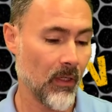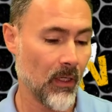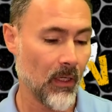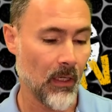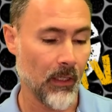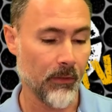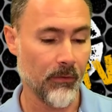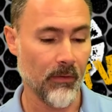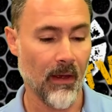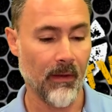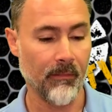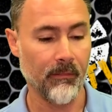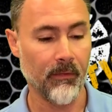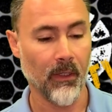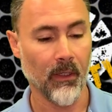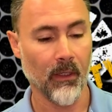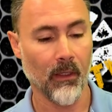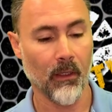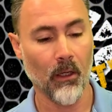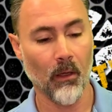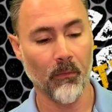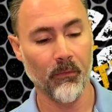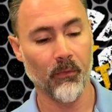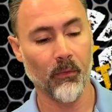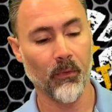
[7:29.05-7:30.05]
You have the,
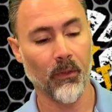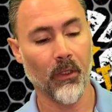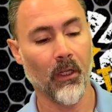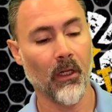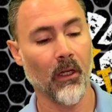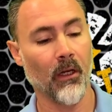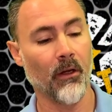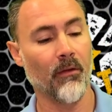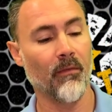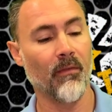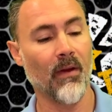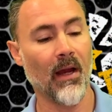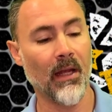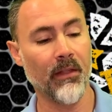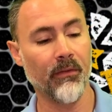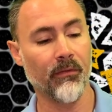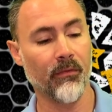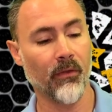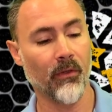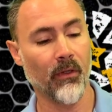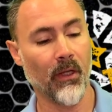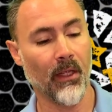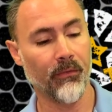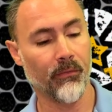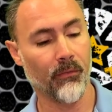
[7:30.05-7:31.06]
comes with the clear
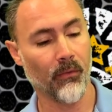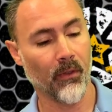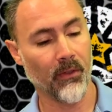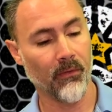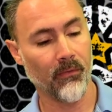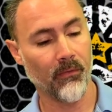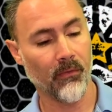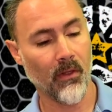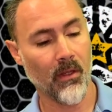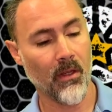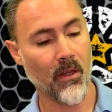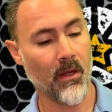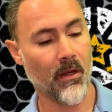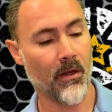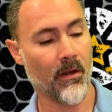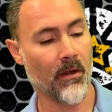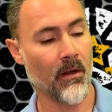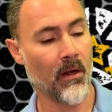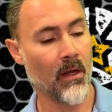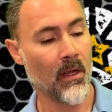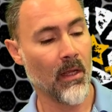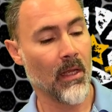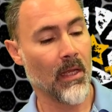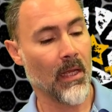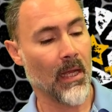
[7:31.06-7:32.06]
visor, as you can see here,